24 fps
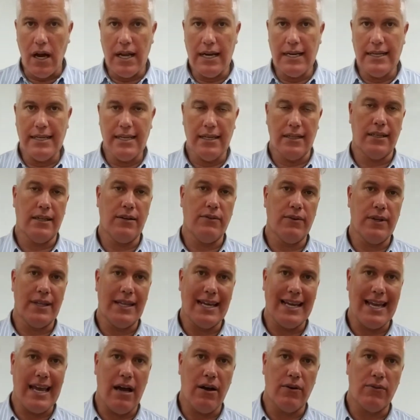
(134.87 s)
dealing with
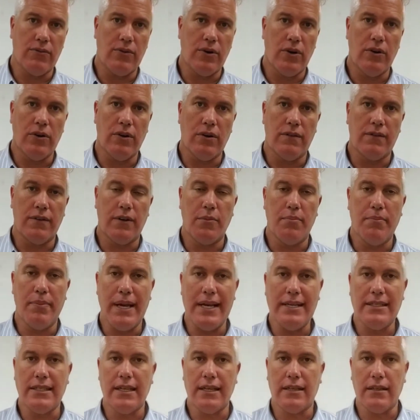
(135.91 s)
account rollover.
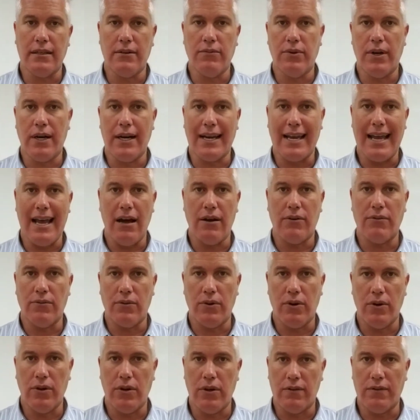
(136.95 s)
Basically what account
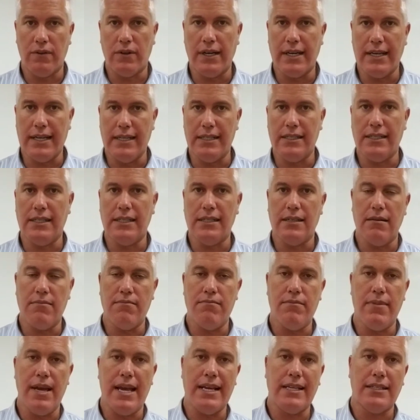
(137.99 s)
rollover is it
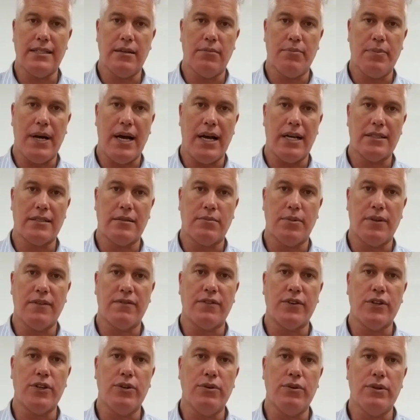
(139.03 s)
makes it possible
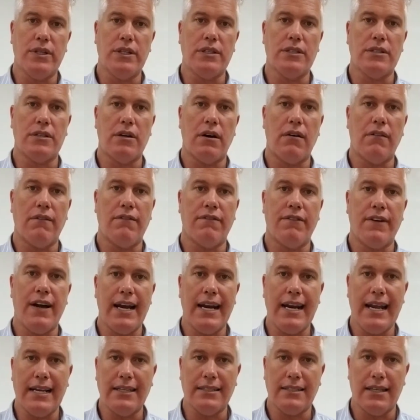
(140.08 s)
for you to start
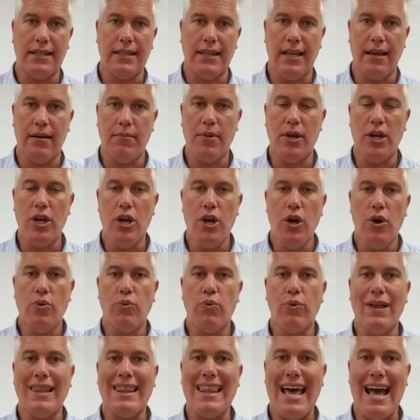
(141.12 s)
financing them
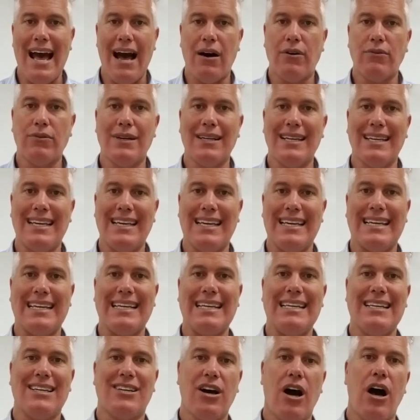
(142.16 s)
without
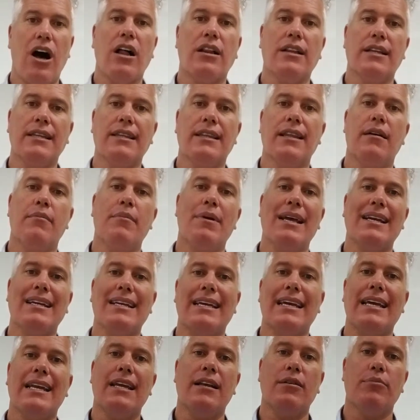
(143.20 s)
calling them and
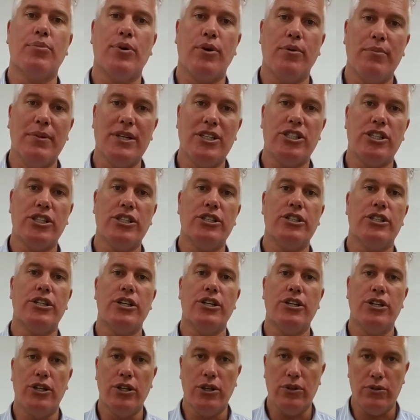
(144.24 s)
getting permission to
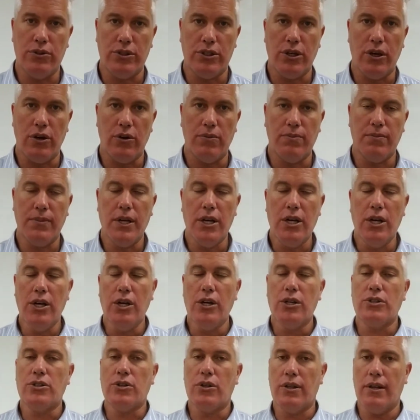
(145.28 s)
do so.
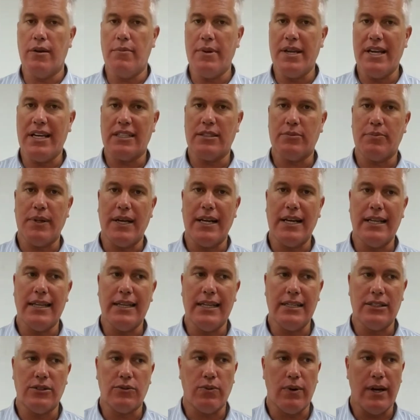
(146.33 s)
So let me explain it
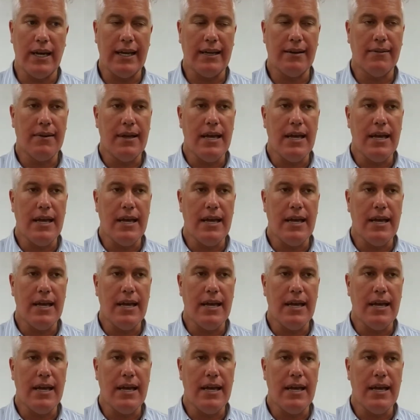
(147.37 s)
this way.